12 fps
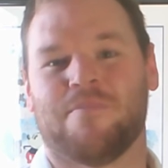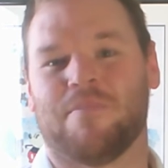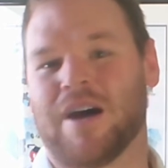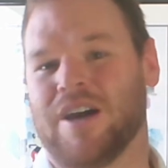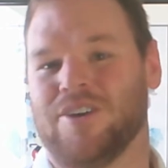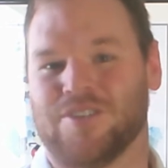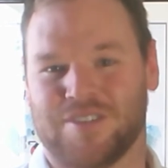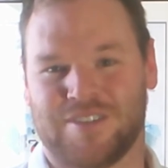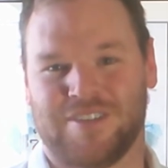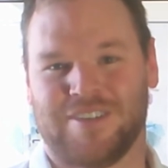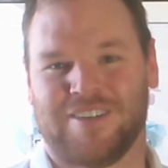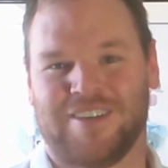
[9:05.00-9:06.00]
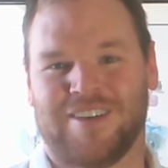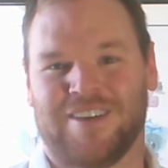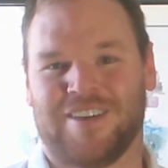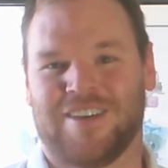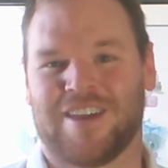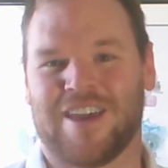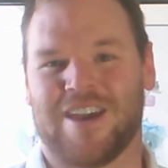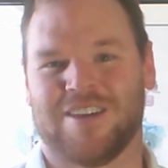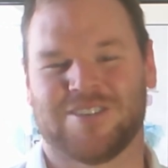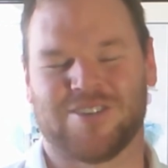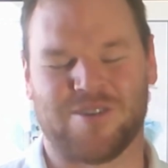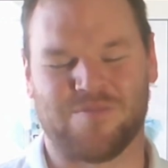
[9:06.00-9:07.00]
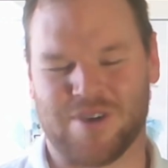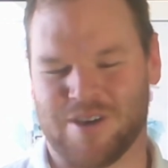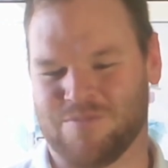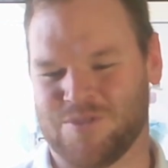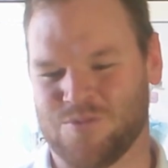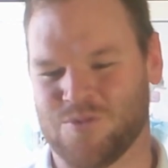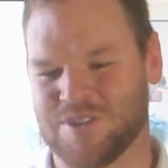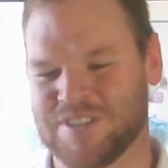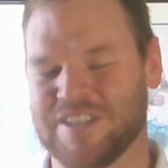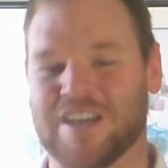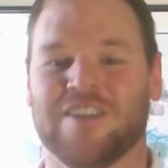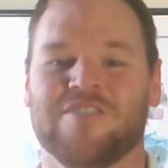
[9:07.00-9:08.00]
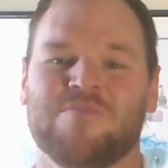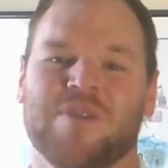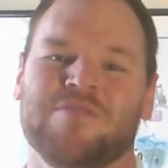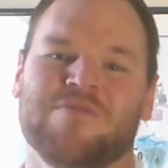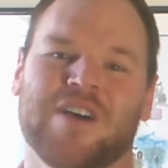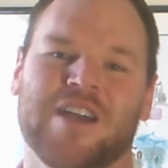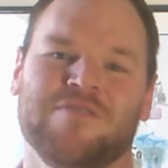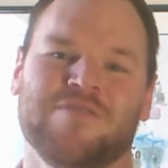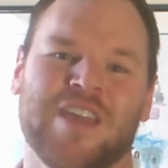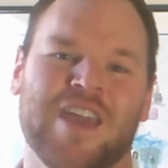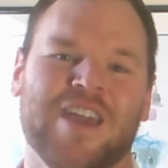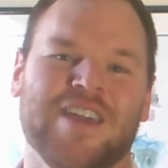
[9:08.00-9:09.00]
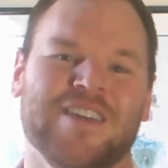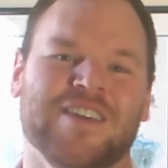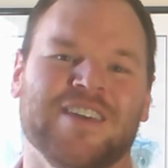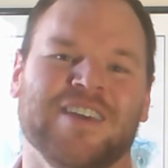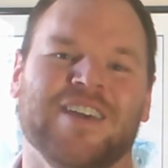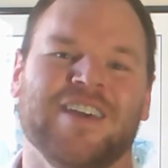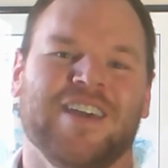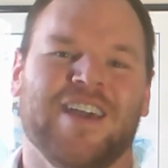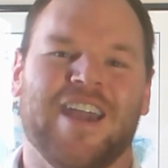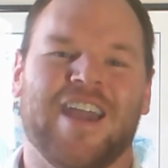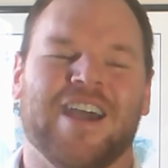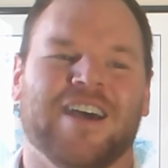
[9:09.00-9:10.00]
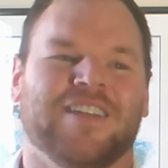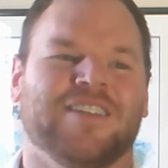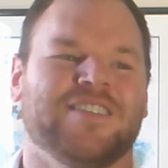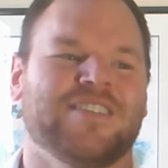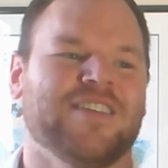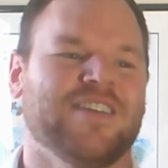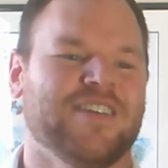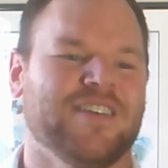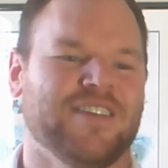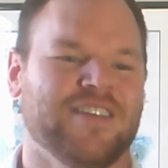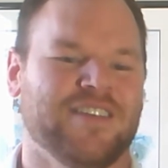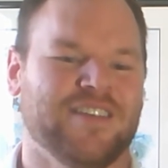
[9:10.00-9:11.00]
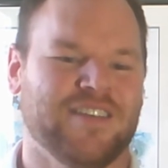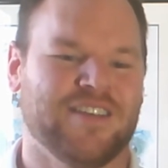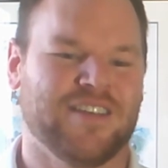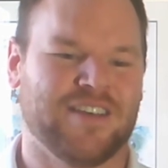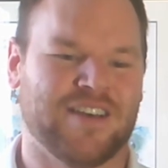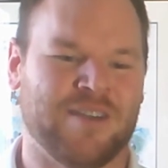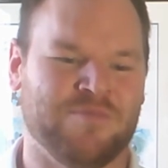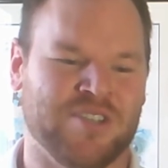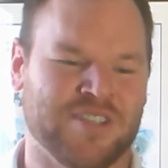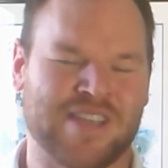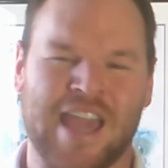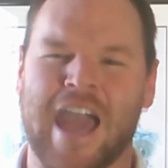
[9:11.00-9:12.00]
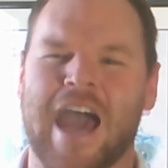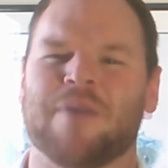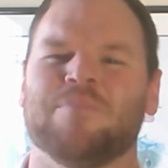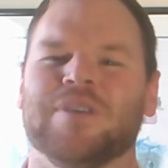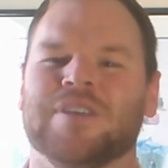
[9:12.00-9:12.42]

miles. Okay, so I'm, I'm towards the end of my 5K and I'm just happy.